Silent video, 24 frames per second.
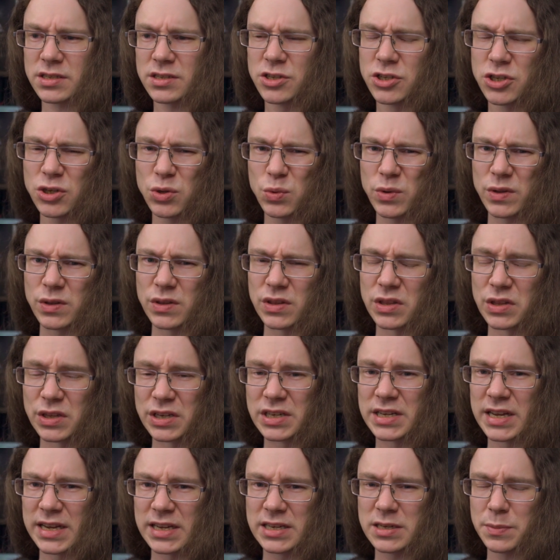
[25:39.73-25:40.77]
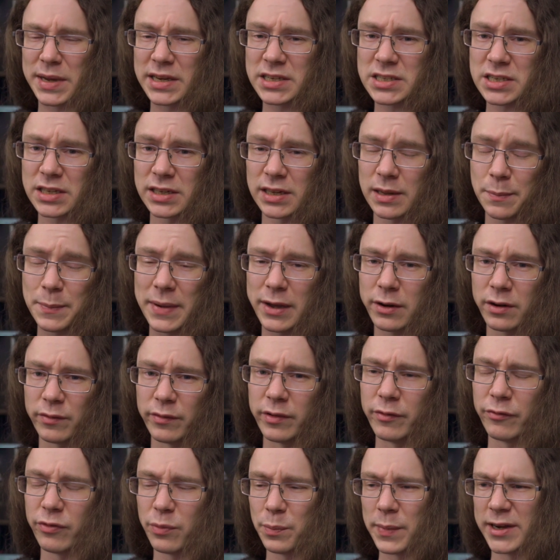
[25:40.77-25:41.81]
to do with the database and the amount of
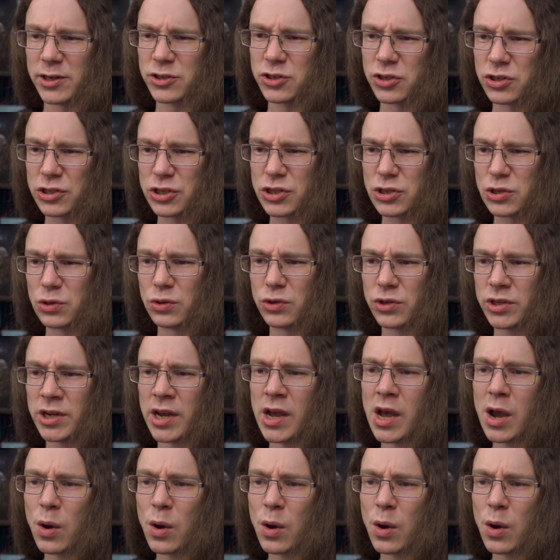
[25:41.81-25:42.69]
information that's stored.